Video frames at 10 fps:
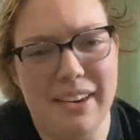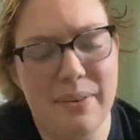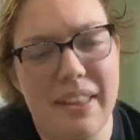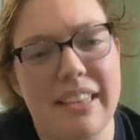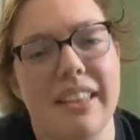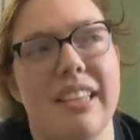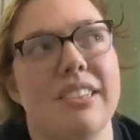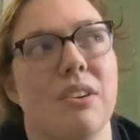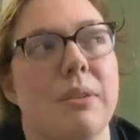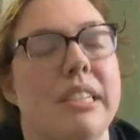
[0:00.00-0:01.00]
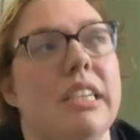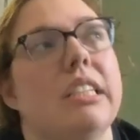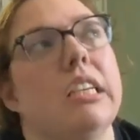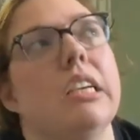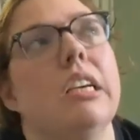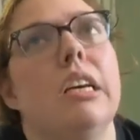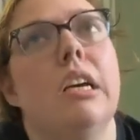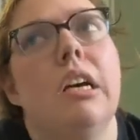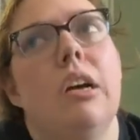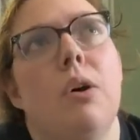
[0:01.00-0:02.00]
I don't think that things are always easy
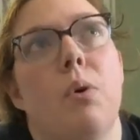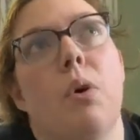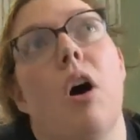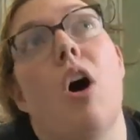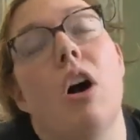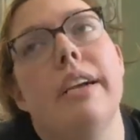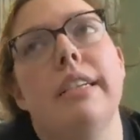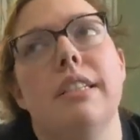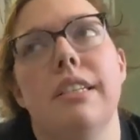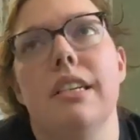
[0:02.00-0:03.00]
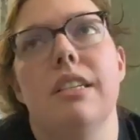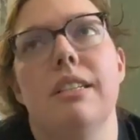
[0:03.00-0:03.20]
or are easy.